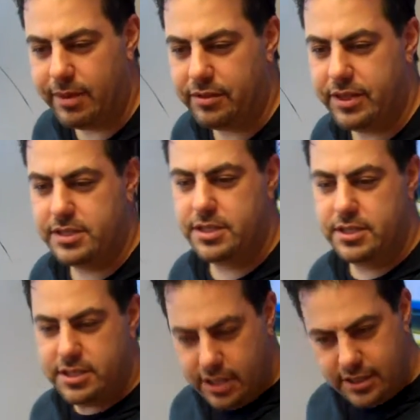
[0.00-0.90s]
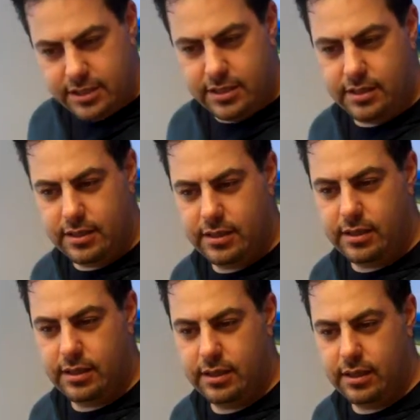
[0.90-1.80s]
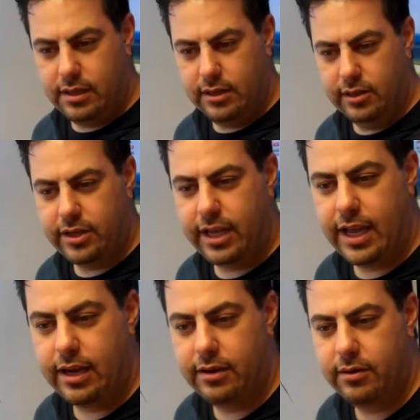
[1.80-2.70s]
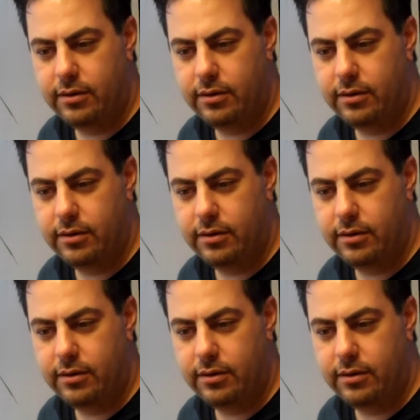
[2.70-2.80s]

about this is just looking at